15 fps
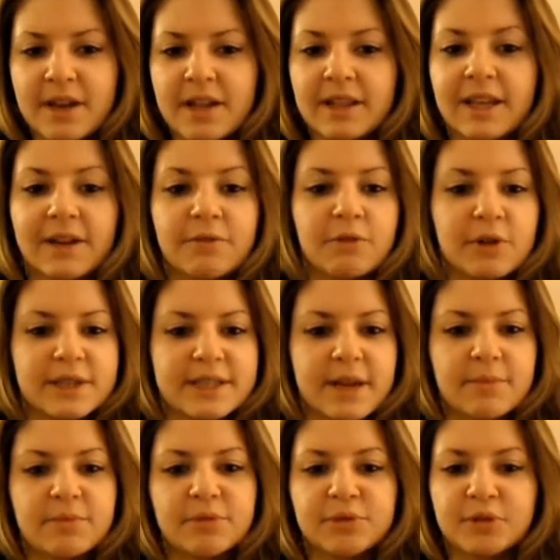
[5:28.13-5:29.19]
Like, for
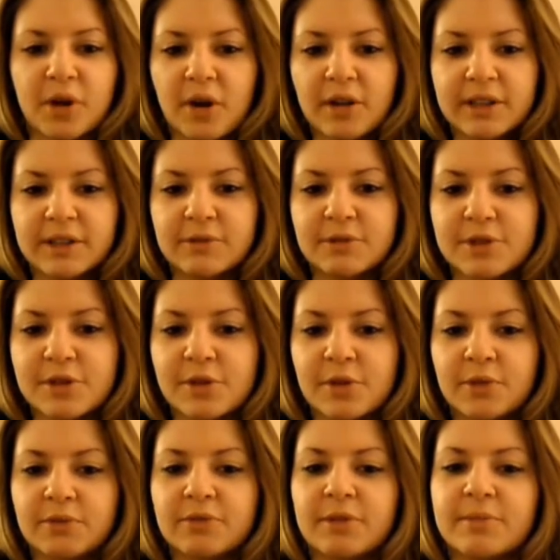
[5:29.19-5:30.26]
example, Dolly was
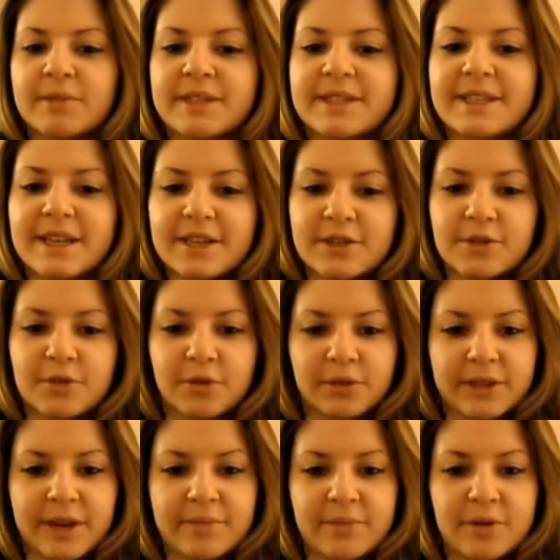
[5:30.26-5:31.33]
cloned from a
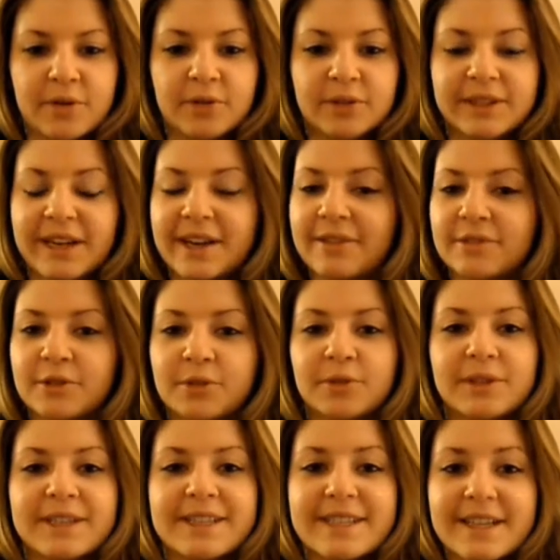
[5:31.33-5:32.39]
6-year-old embryo, died after
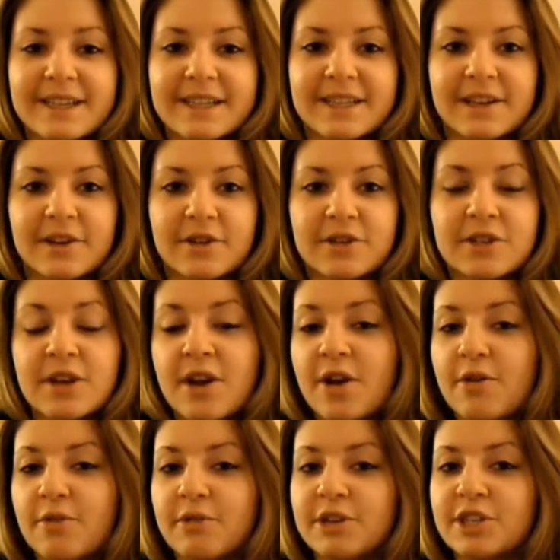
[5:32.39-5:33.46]
only 6 years,
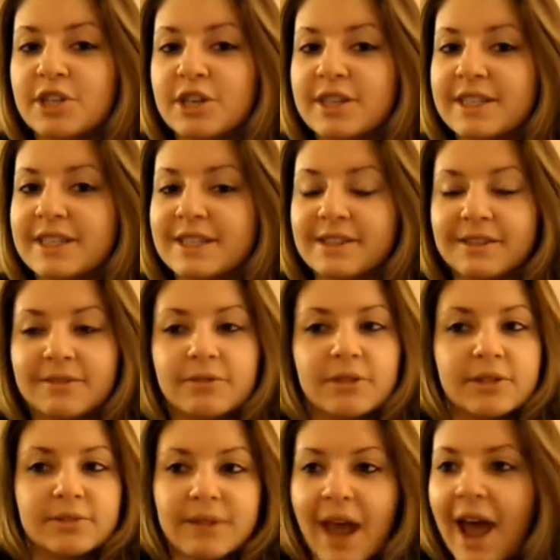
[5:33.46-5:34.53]
which is
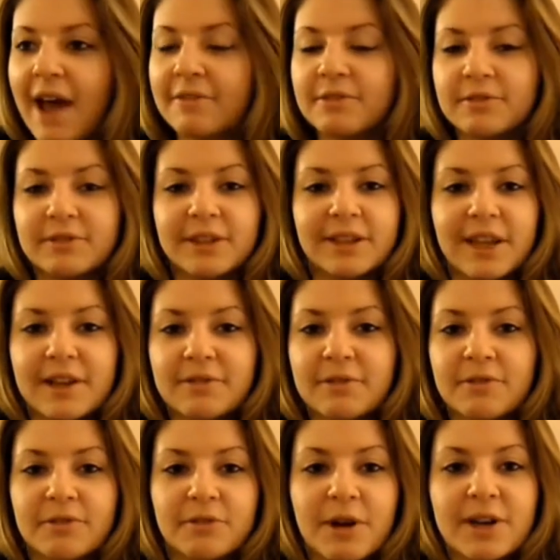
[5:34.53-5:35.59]
half of the life
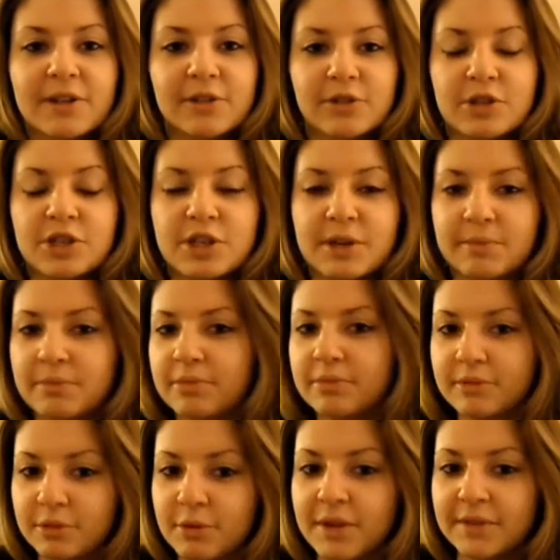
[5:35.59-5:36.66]
of a regular sheep,
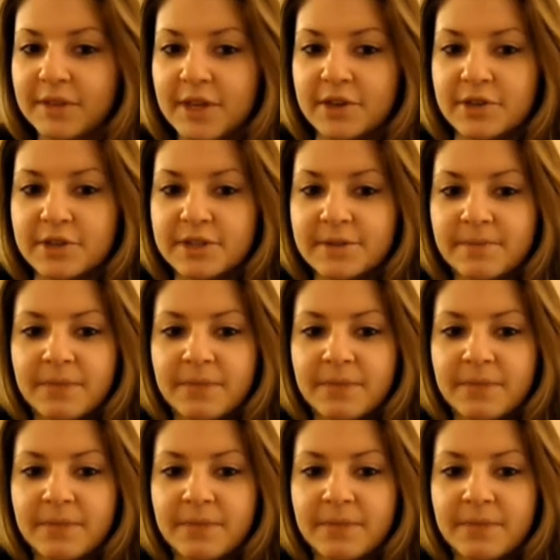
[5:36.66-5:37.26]
12 years.